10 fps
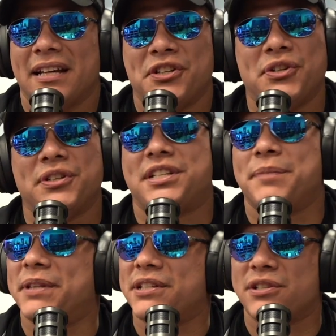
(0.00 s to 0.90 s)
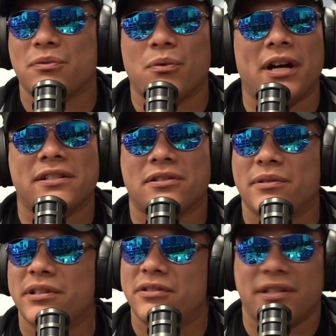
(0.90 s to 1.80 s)
Dude, see, but this is why it's
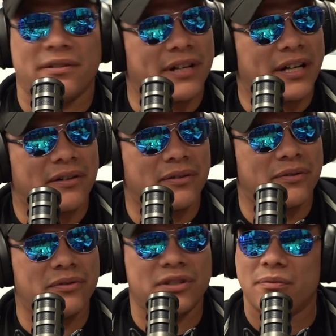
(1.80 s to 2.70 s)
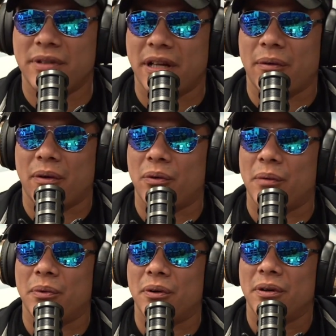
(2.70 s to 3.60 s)
so interesting right now. Who's gonna win that Royal
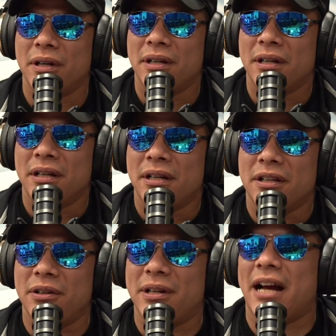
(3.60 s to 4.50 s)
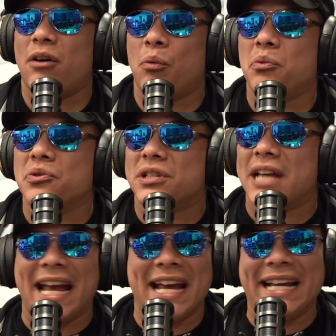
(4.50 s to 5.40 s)
Rumble? You got almost
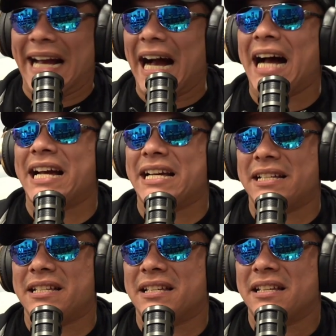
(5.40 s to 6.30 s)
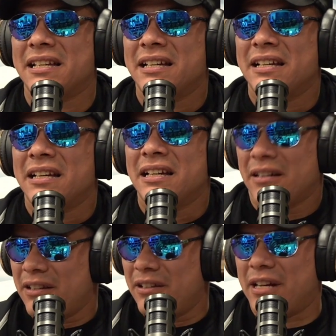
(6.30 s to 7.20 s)
8 guys.
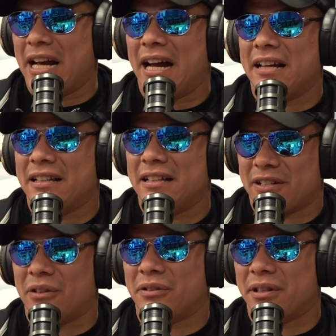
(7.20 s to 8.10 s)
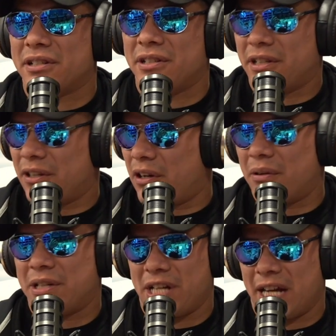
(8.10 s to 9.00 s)
Let's go through this. You can go
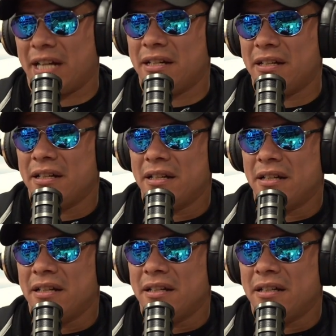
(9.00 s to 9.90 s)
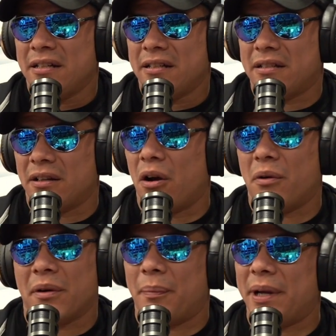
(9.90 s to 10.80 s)
with Jay to go
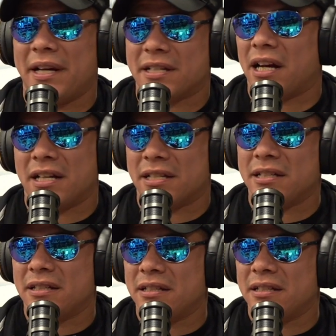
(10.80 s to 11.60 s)
and beat his cousin.